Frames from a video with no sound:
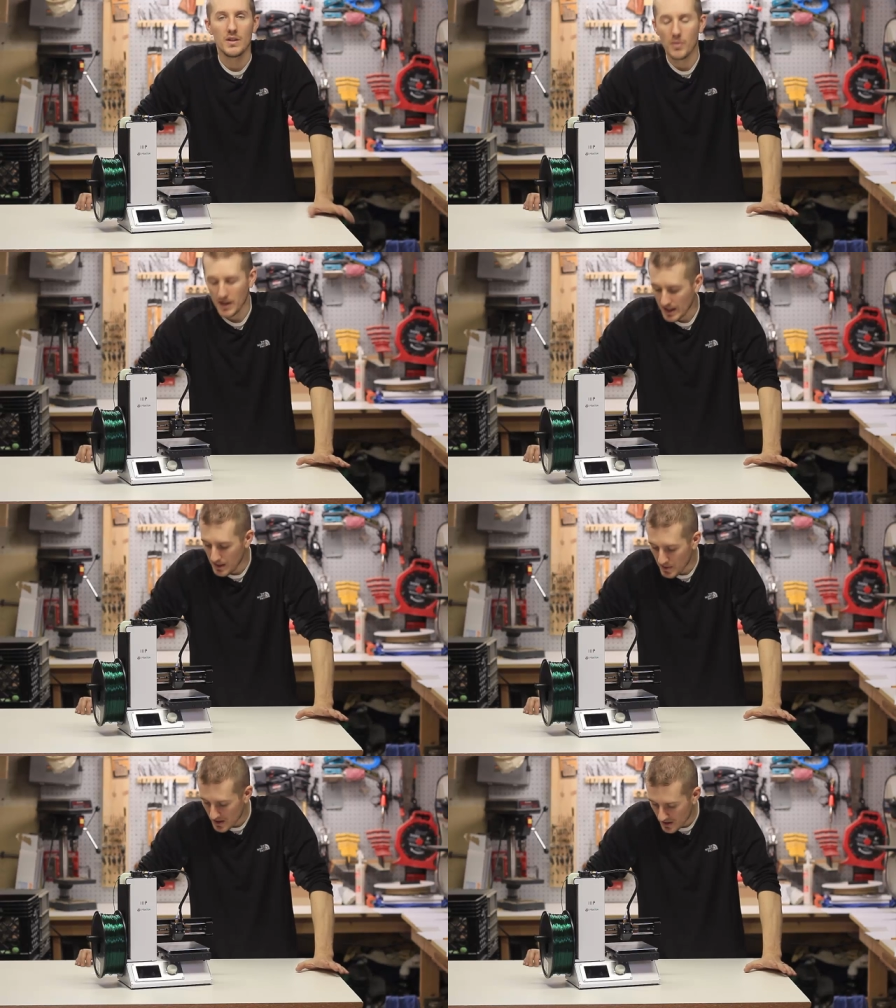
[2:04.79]
you want
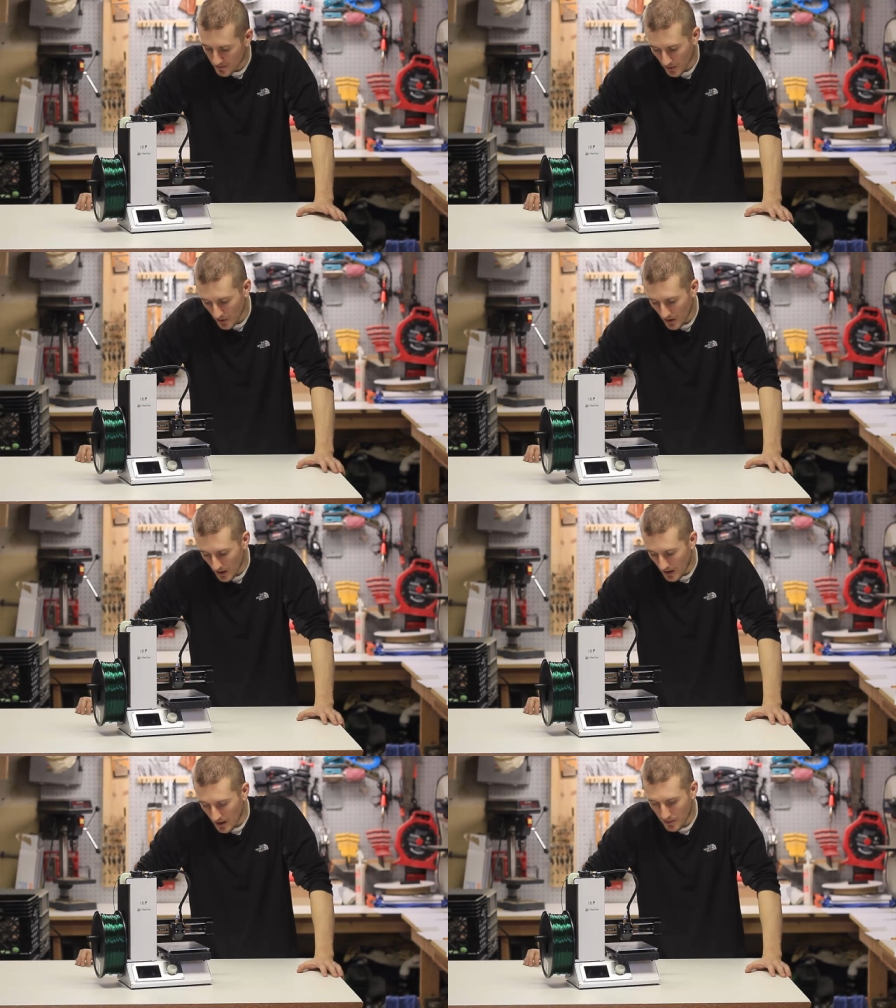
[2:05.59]
to keep it simple
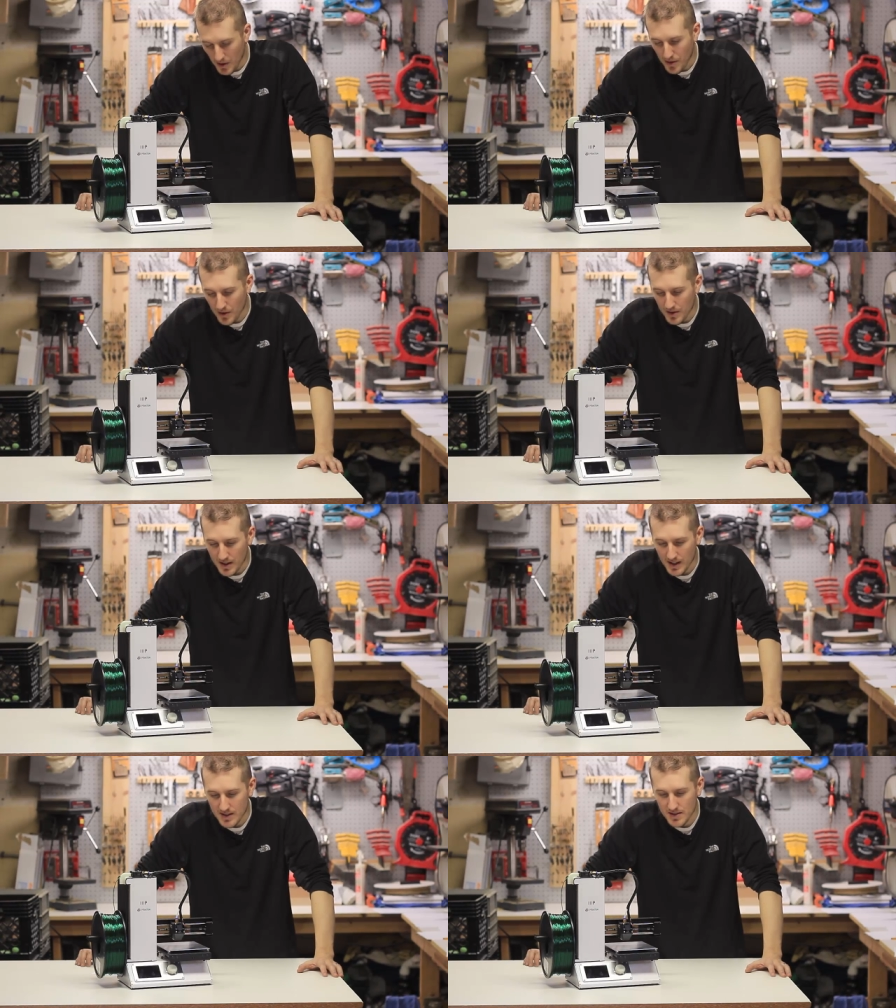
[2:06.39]
um, the
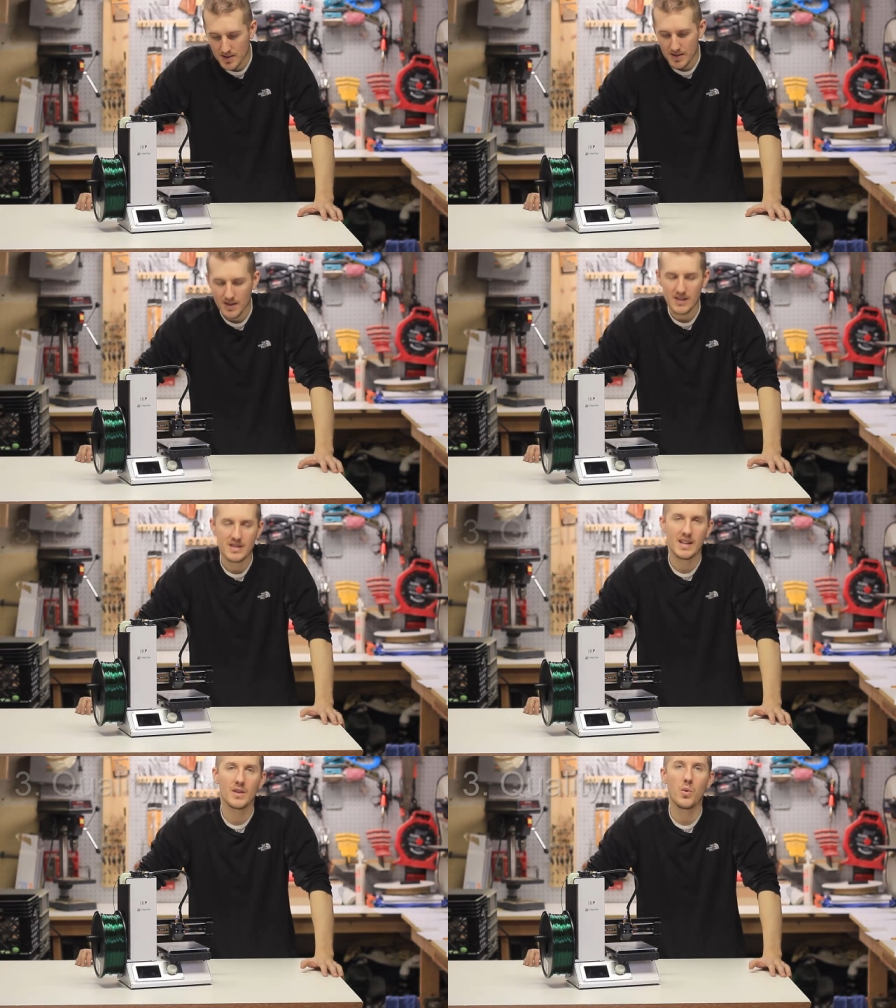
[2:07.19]
third thing is I
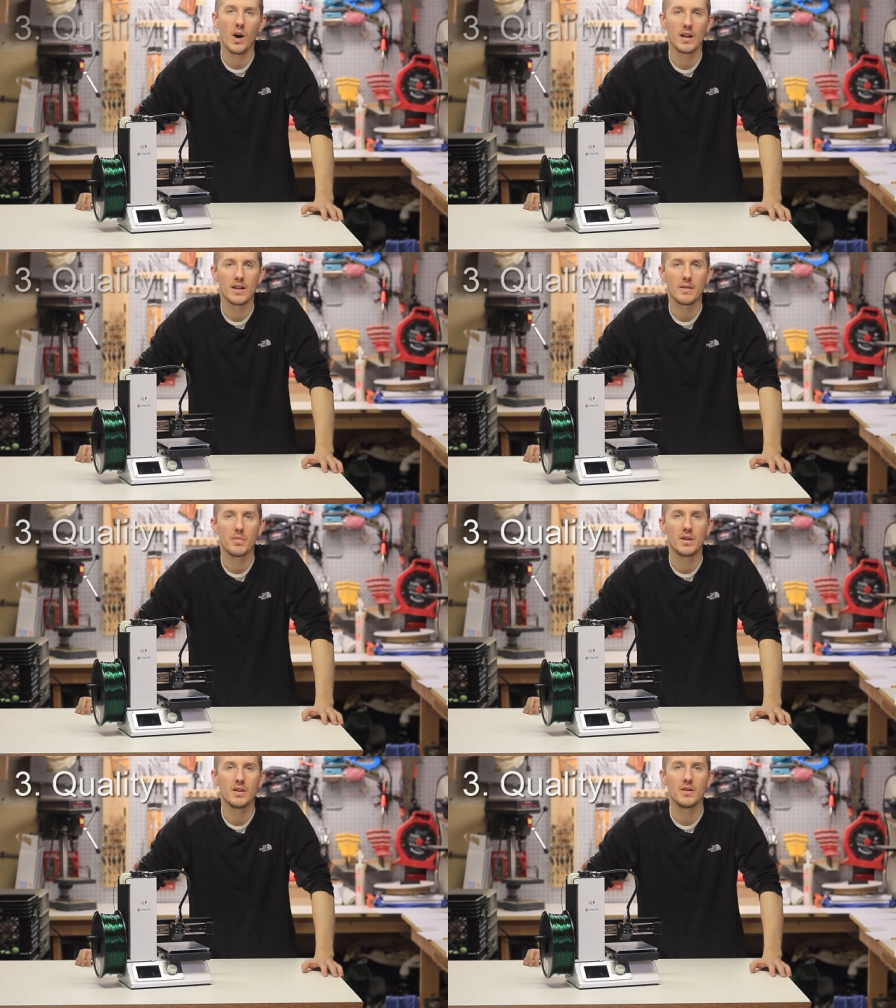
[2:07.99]
say quality
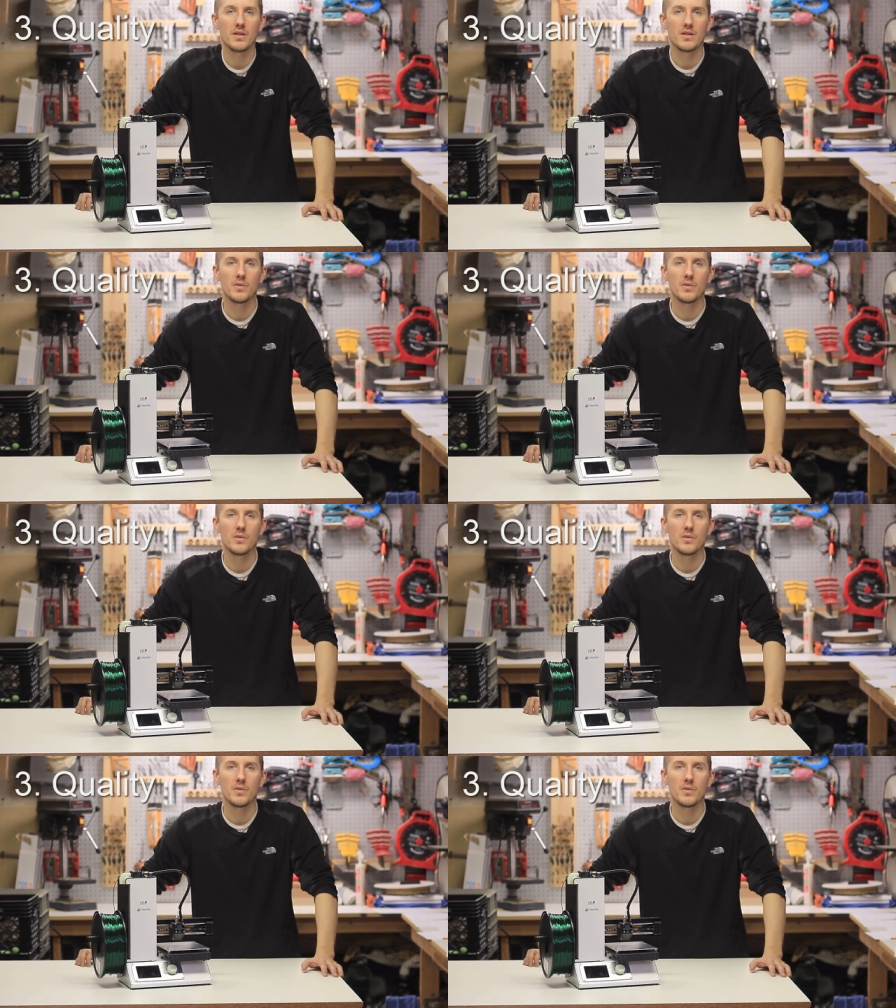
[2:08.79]
but you,